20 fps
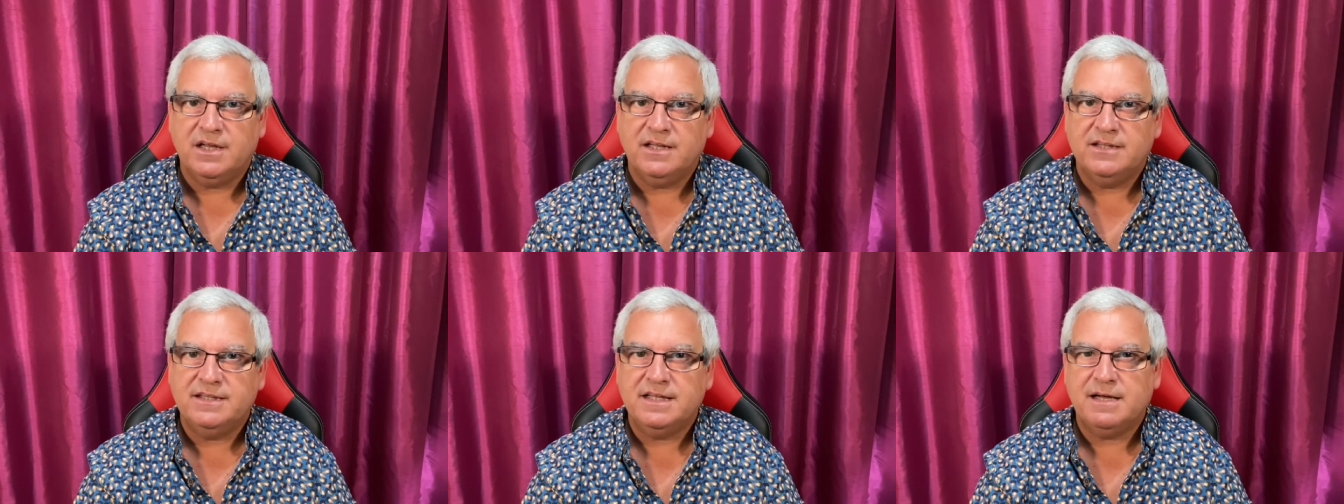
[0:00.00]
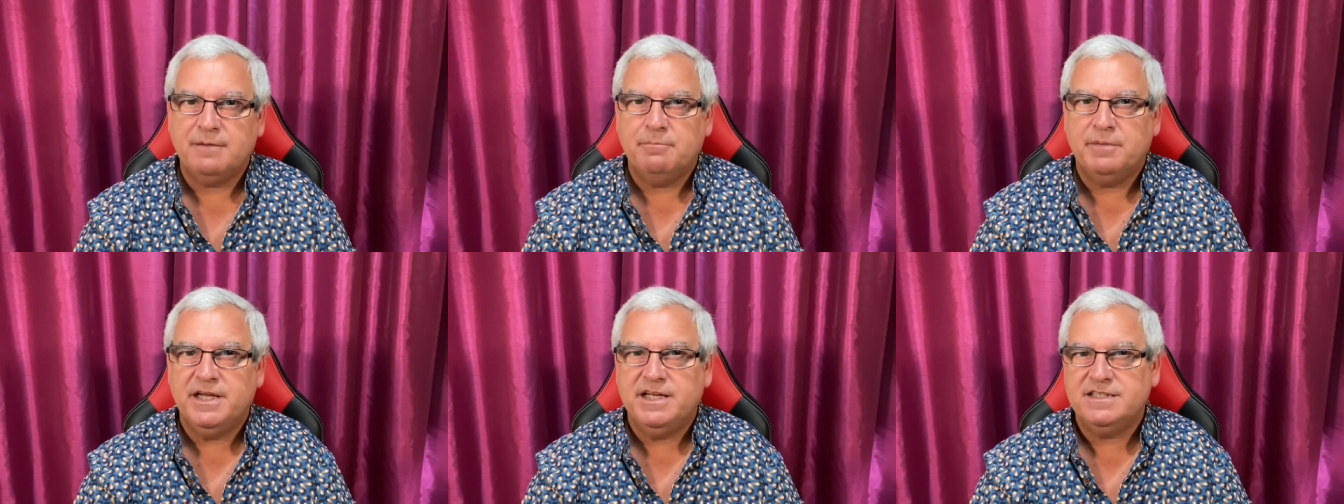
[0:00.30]
and
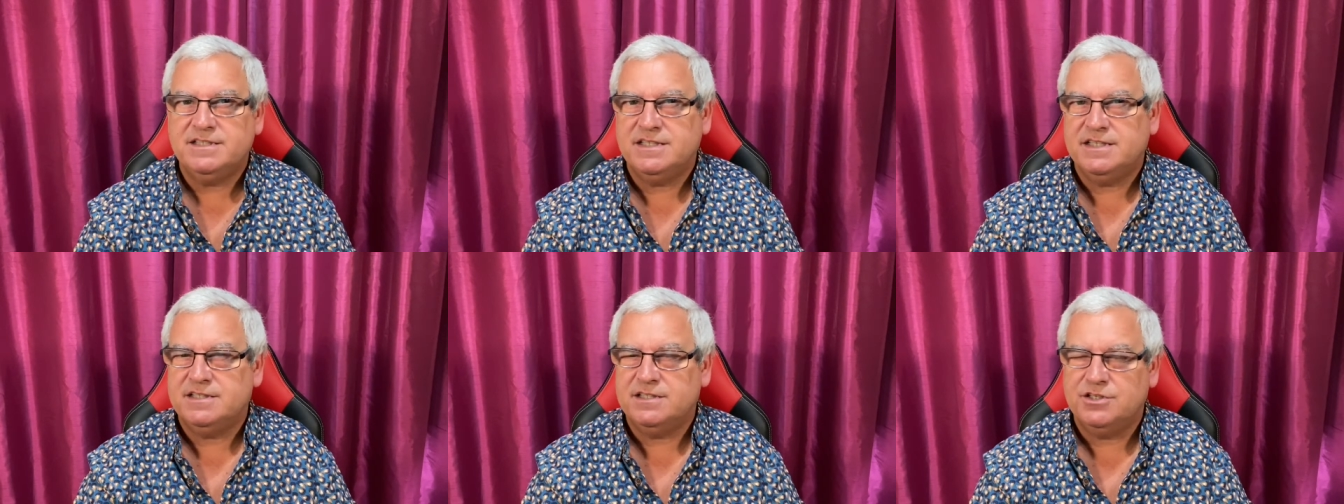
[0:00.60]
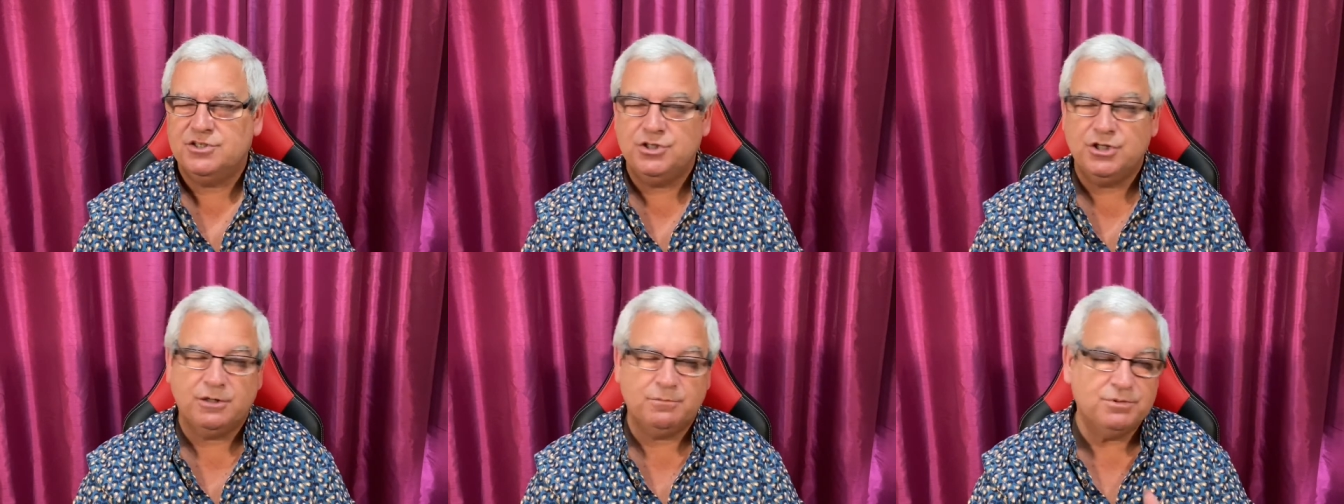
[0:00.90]
that makes
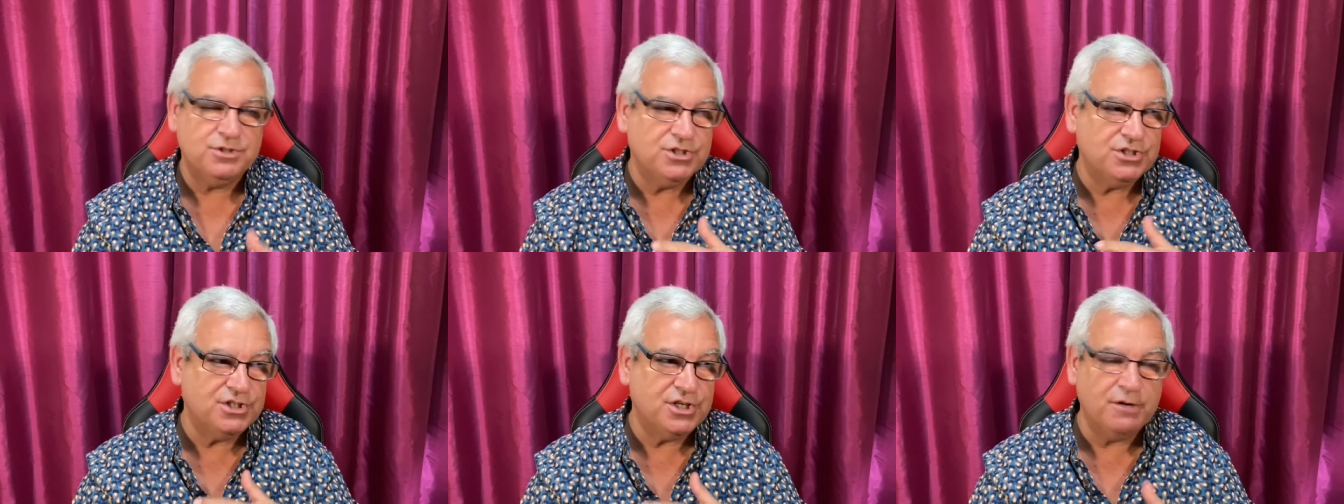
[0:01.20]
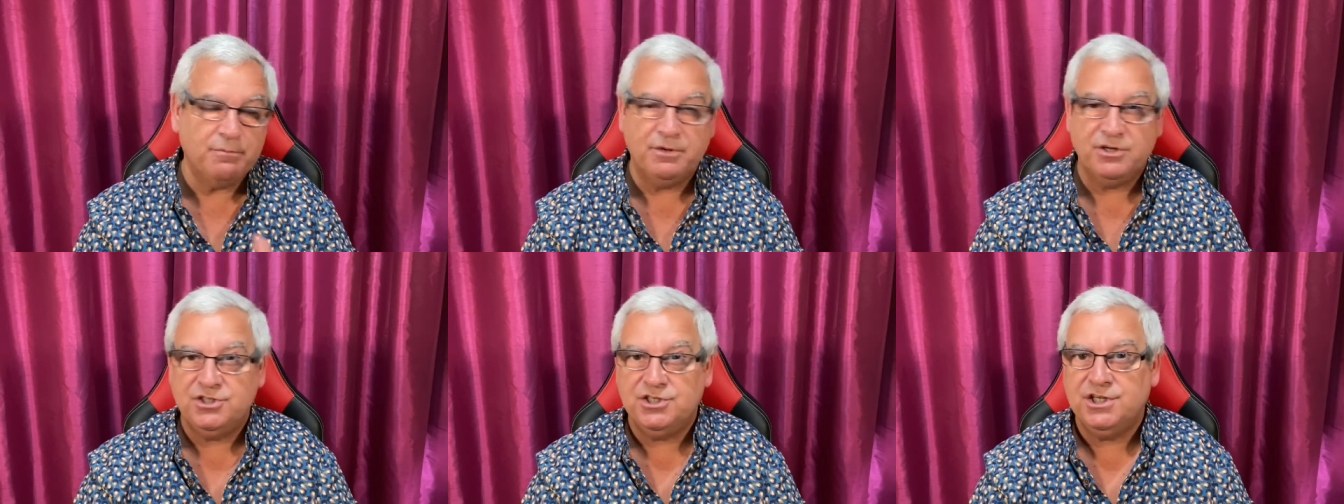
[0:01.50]
the job
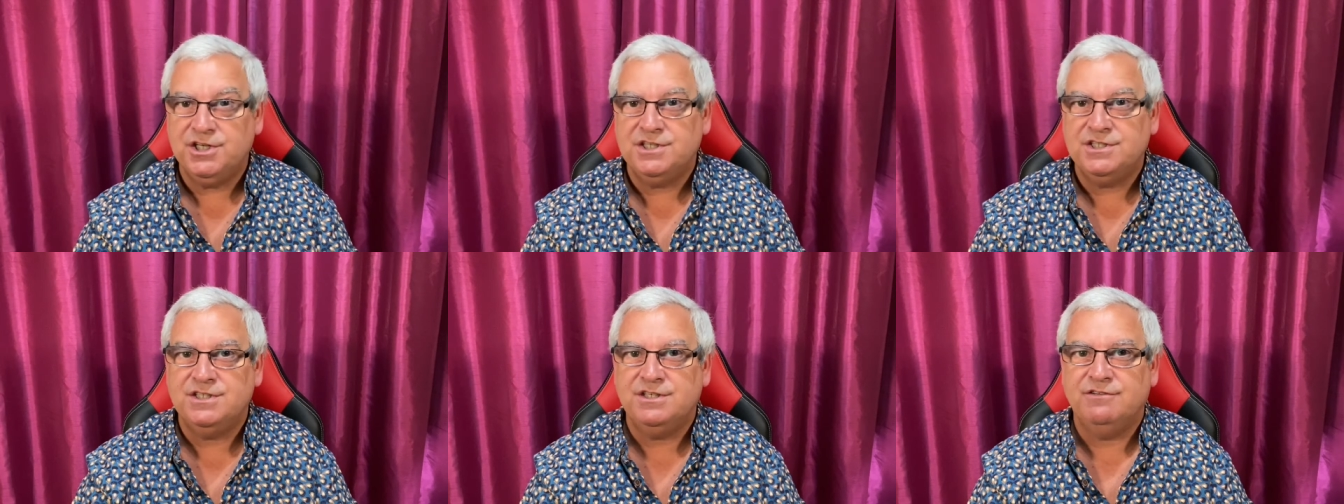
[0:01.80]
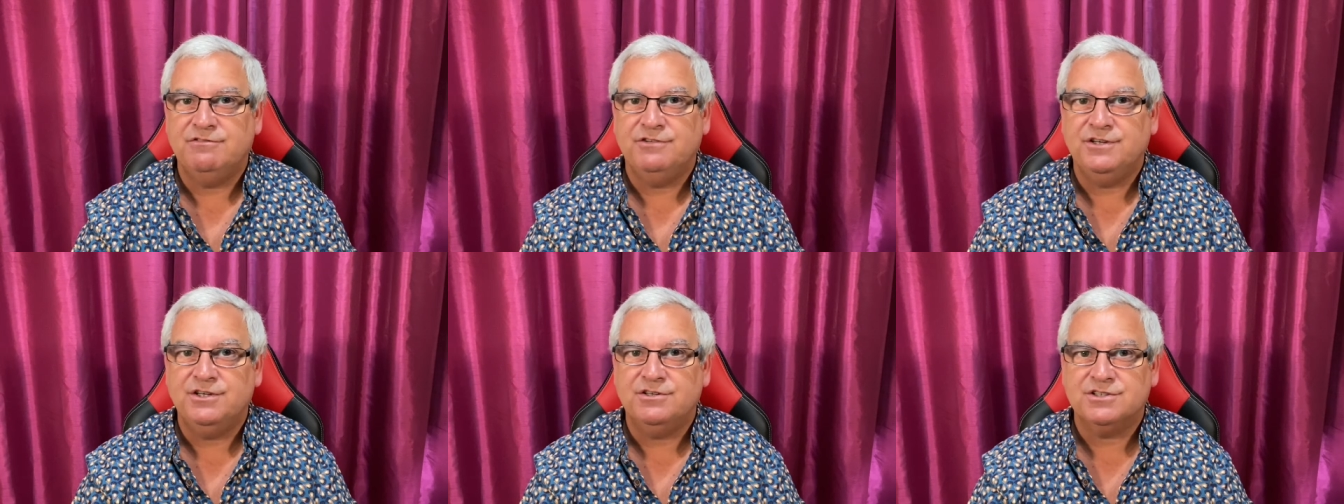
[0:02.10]
so much
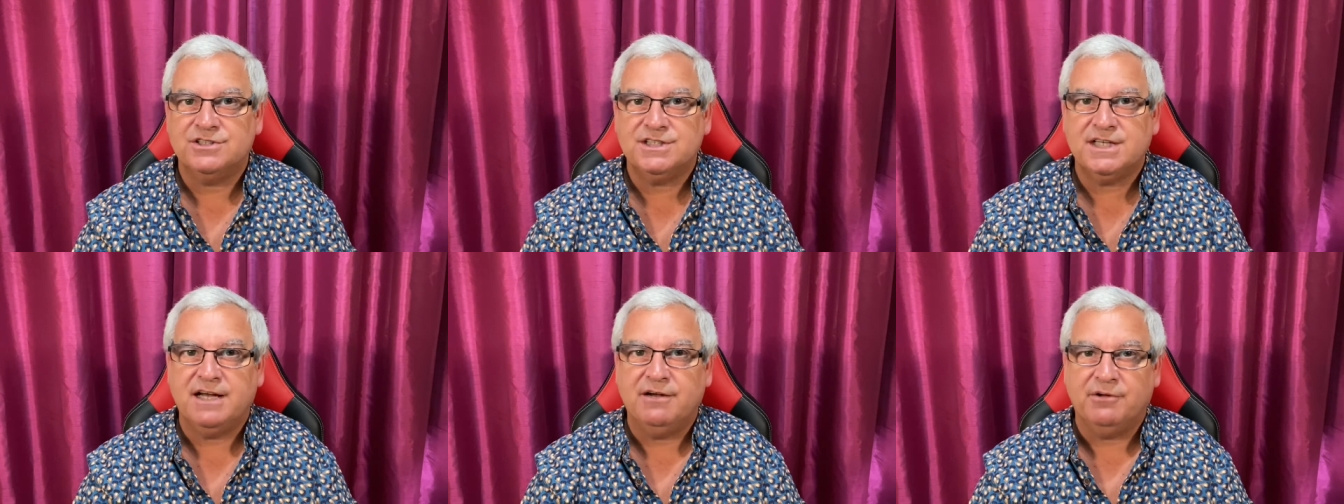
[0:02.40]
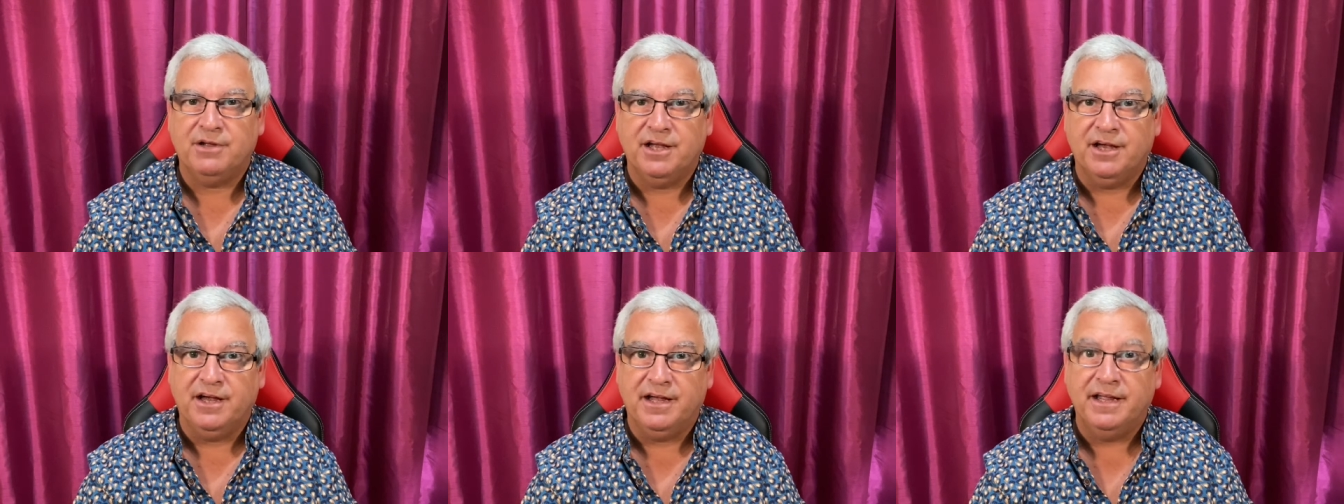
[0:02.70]
easier for your
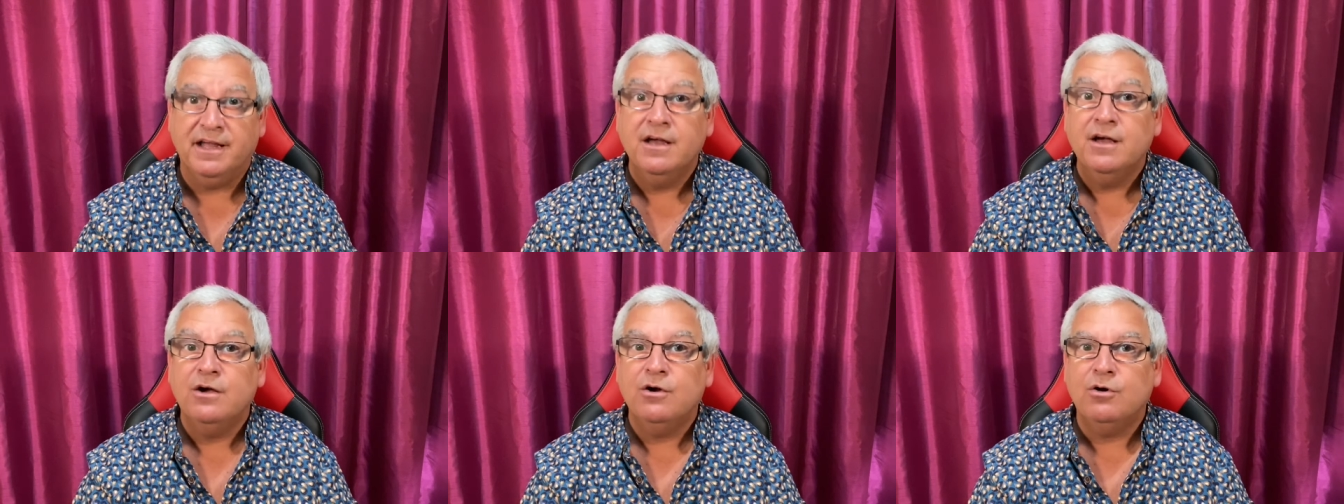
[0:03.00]
sound guy